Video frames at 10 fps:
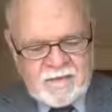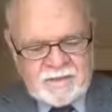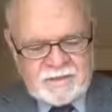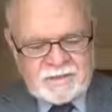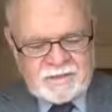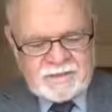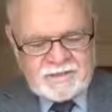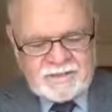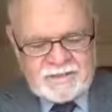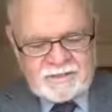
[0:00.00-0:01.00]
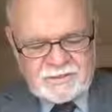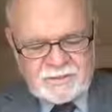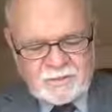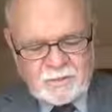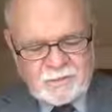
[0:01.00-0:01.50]
Then Jesus answered
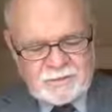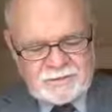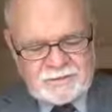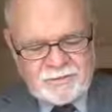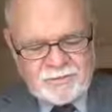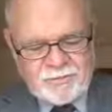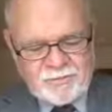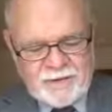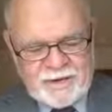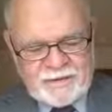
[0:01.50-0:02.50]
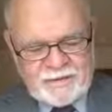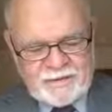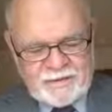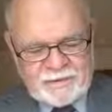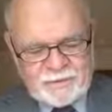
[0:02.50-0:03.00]
her, "Woman, great
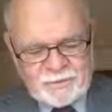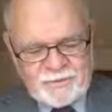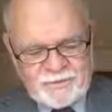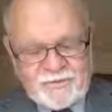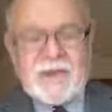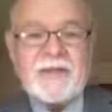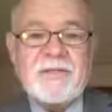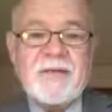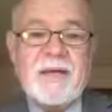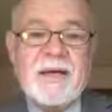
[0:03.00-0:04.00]
is your faith."